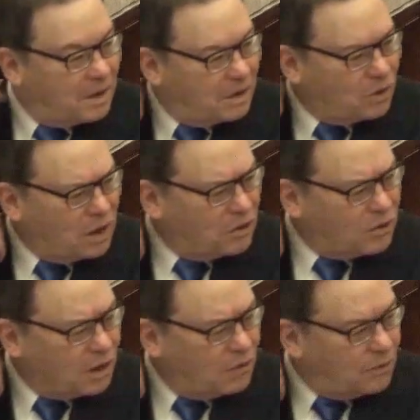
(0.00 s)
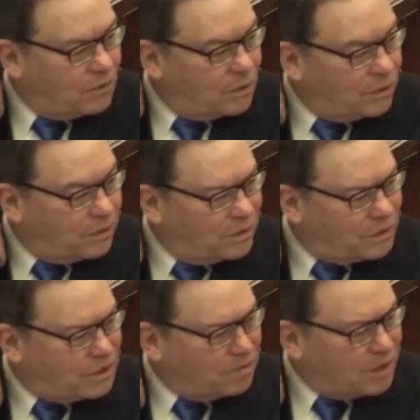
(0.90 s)
I try to think of
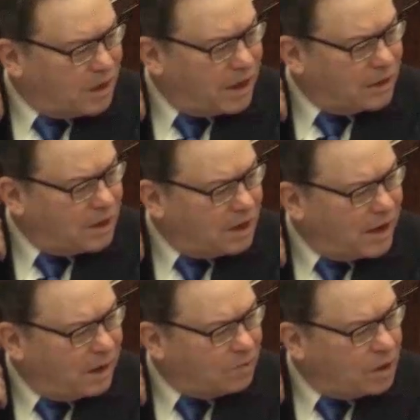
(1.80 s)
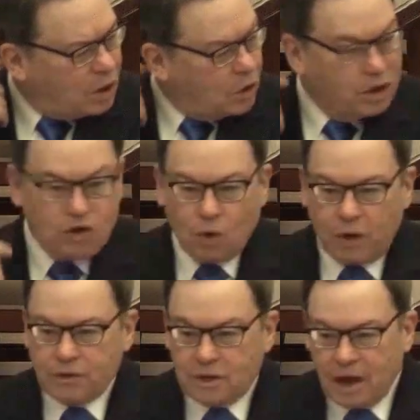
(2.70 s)
something like that happening here in
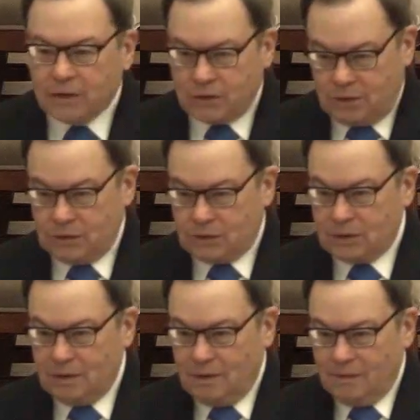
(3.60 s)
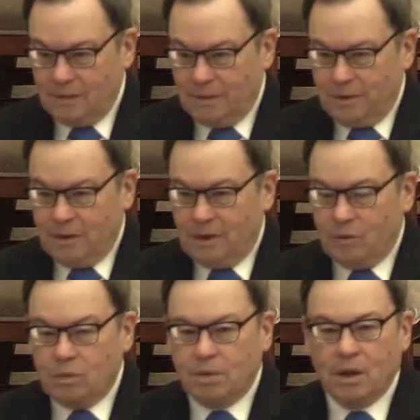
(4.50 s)
North Texas. It
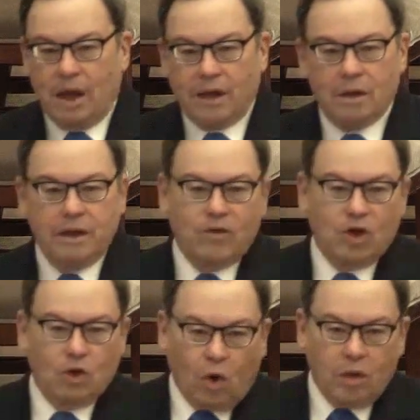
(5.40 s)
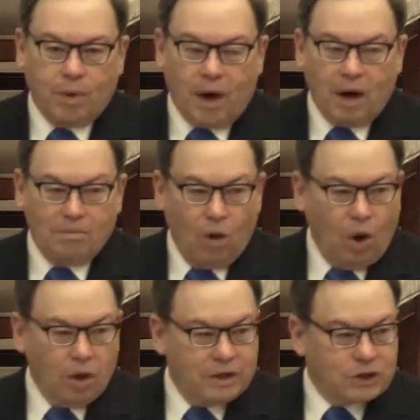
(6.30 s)
would be like leaving North Park
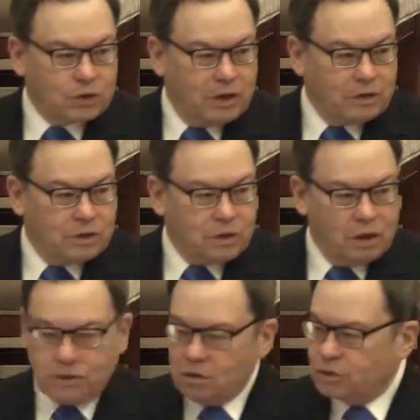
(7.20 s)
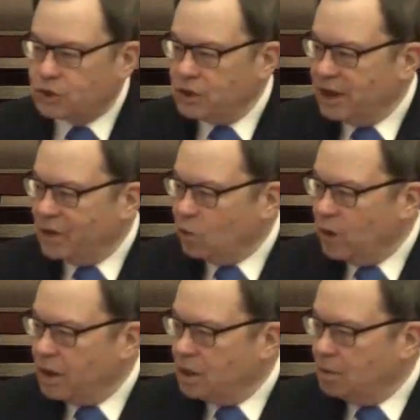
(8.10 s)
Mall and a stranger tells you, see that
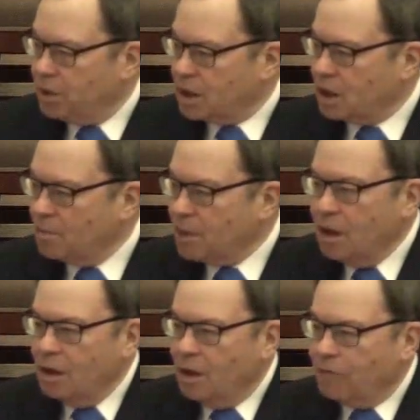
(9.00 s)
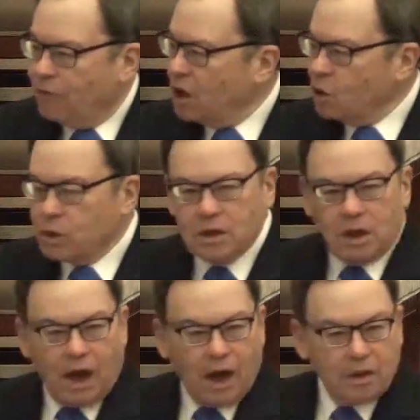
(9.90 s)
red pickup, follow it
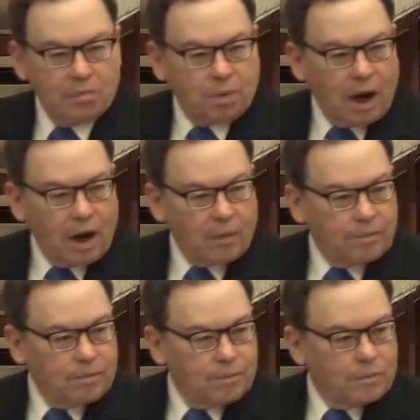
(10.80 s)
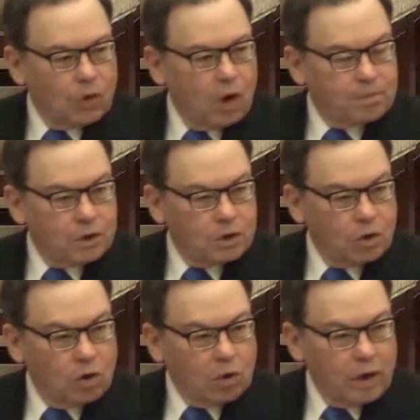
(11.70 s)
into Highland Park, go up to the
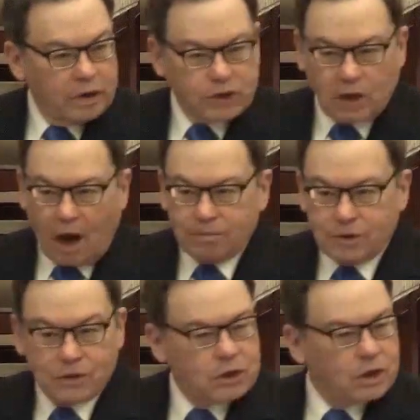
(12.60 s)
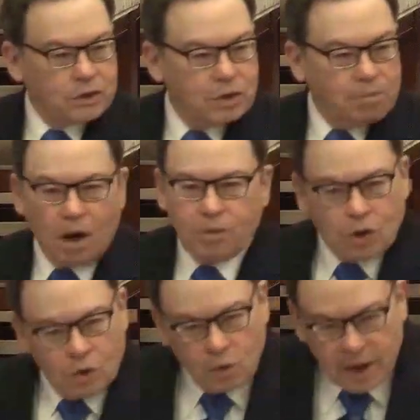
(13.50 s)
door where it stops and say, is the
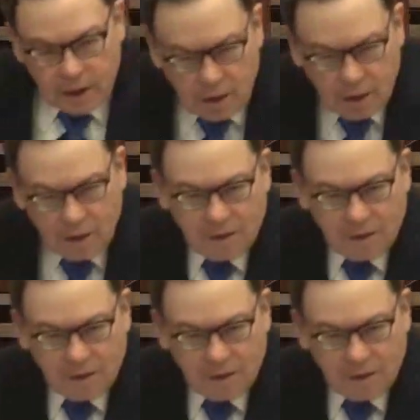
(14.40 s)
barbecue ready?